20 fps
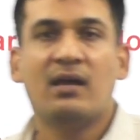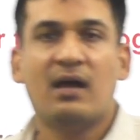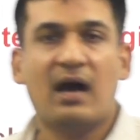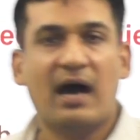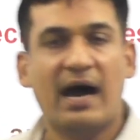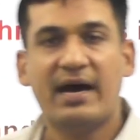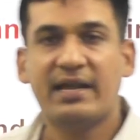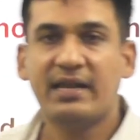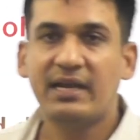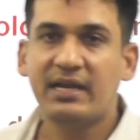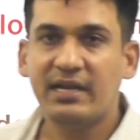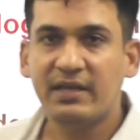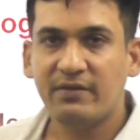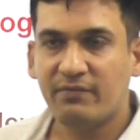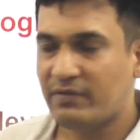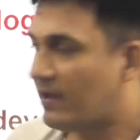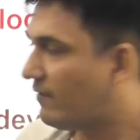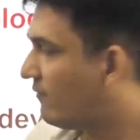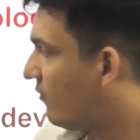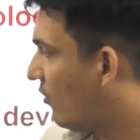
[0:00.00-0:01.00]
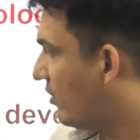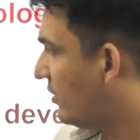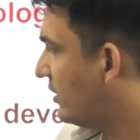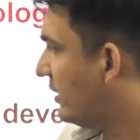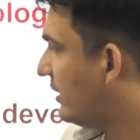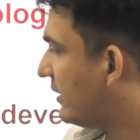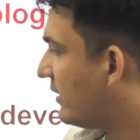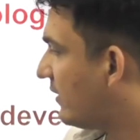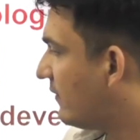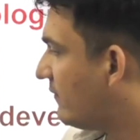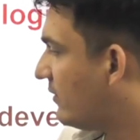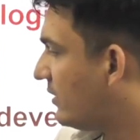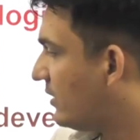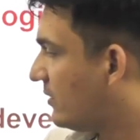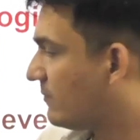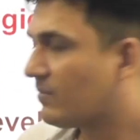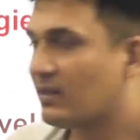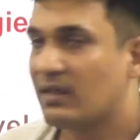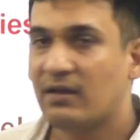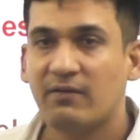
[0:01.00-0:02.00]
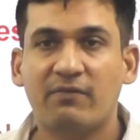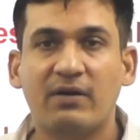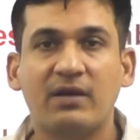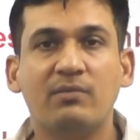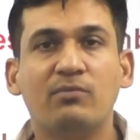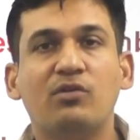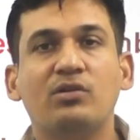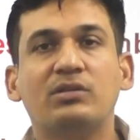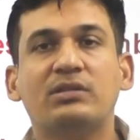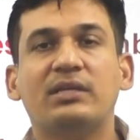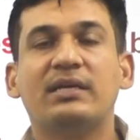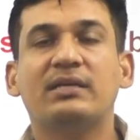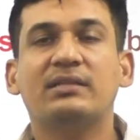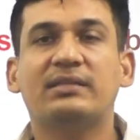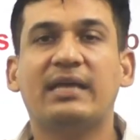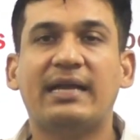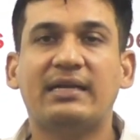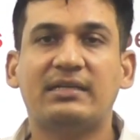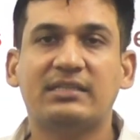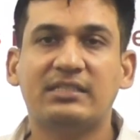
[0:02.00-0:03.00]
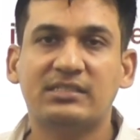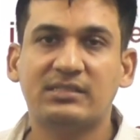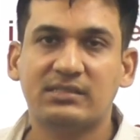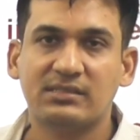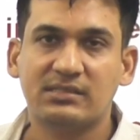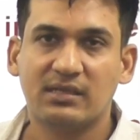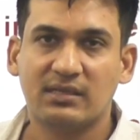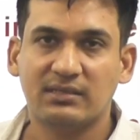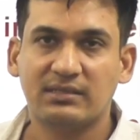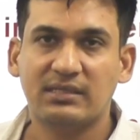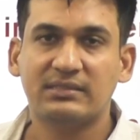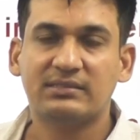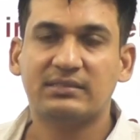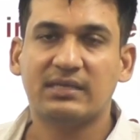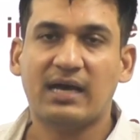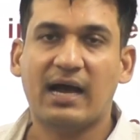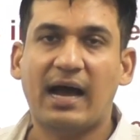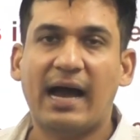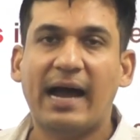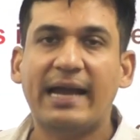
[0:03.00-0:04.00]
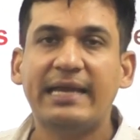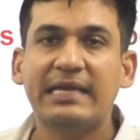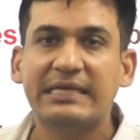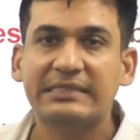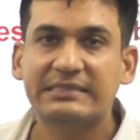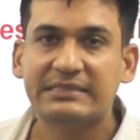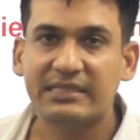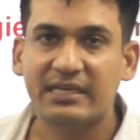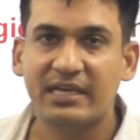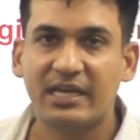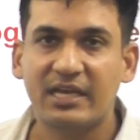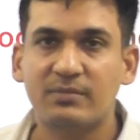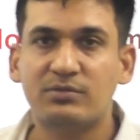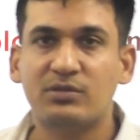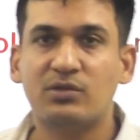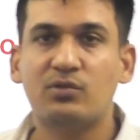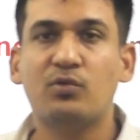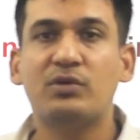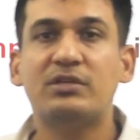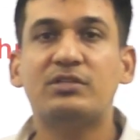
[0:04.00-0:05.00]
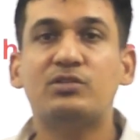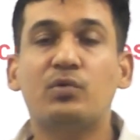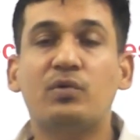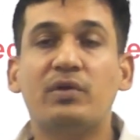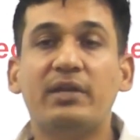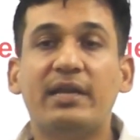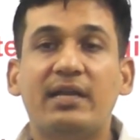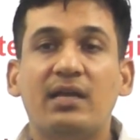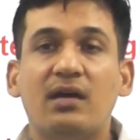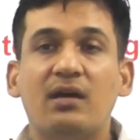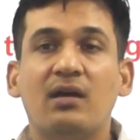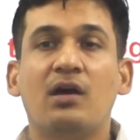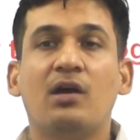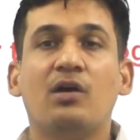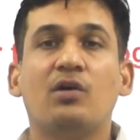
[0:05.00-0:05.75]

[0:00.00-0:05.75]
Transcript: R&D we have already covered. One more thing that this ISA aims to do is to create a